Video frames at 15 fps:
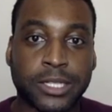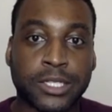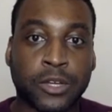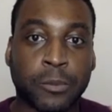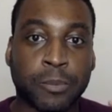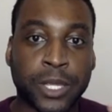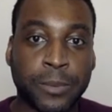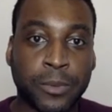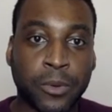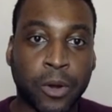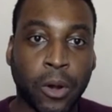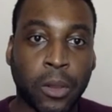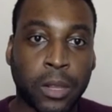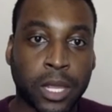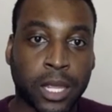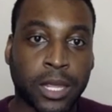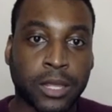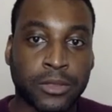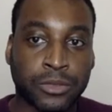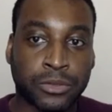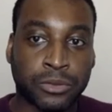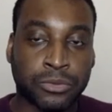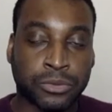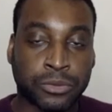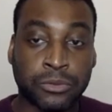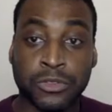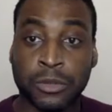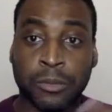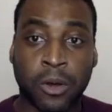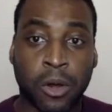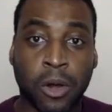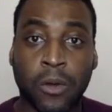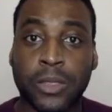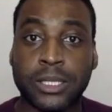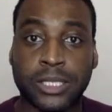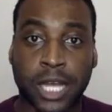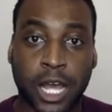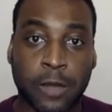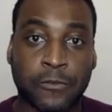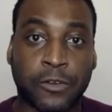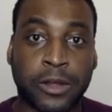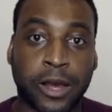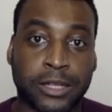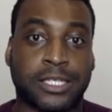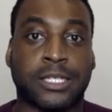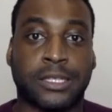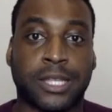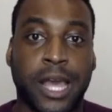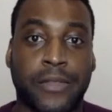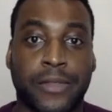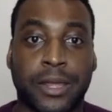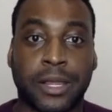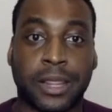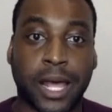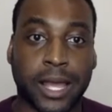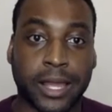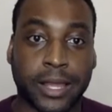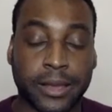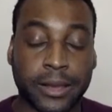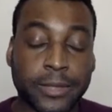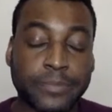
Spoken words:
So people are looking through them all the time for content that they like,